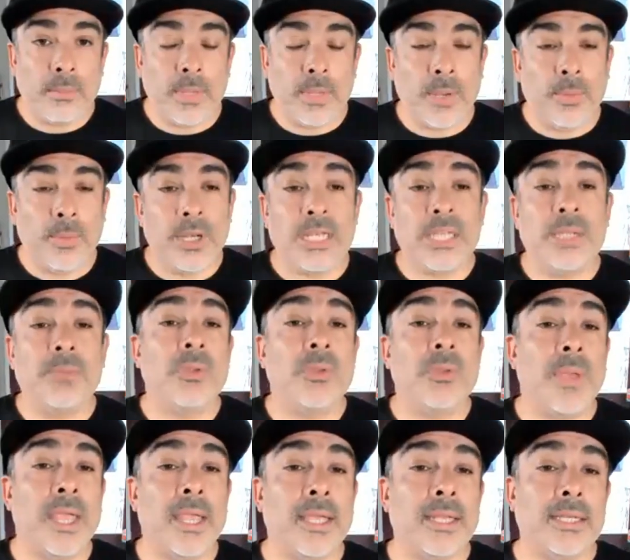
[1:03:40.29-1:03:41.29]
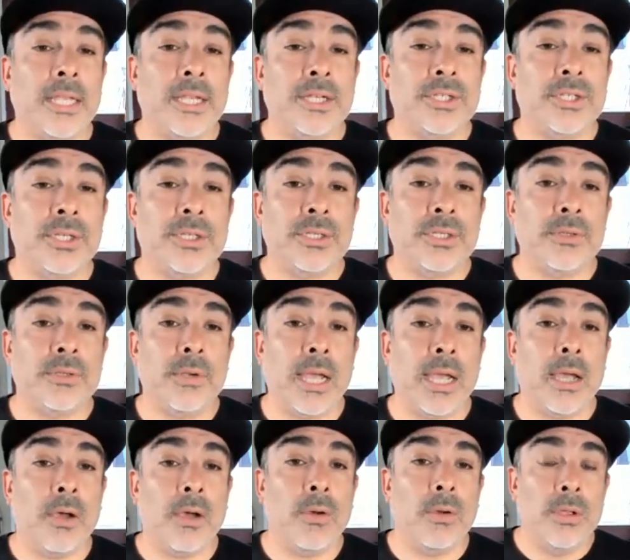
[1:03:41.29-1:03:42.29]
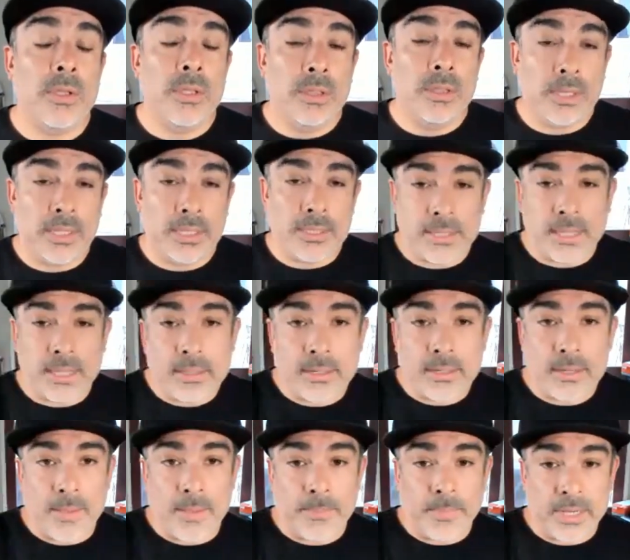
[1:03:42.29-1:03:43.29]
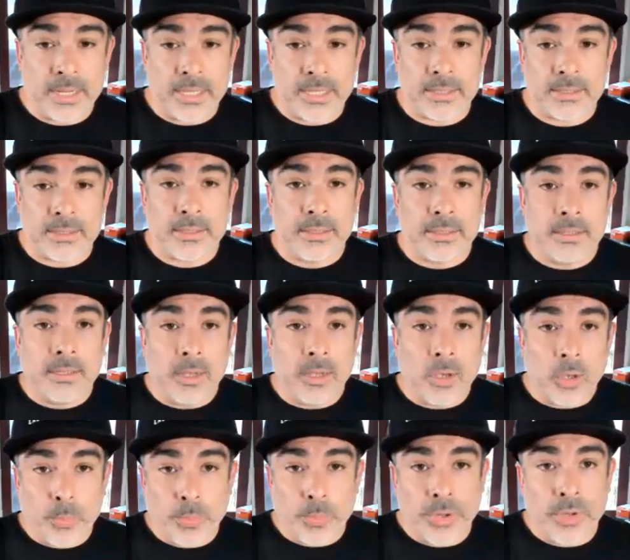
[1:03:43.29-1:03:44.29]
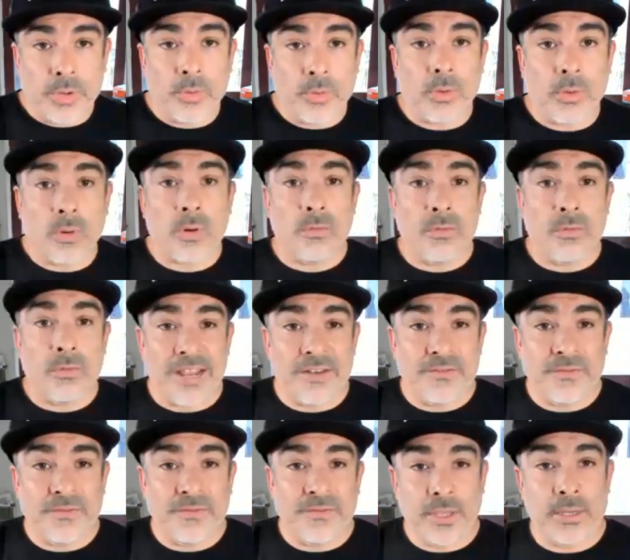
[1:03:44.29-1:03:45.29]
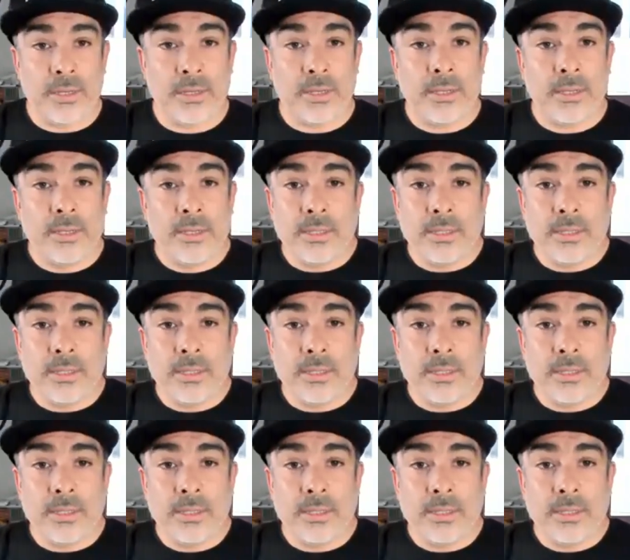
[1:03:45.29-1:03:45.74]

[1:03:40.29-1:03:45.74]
and we need to be paying attention to how these other companies, Opendoor, Redfin,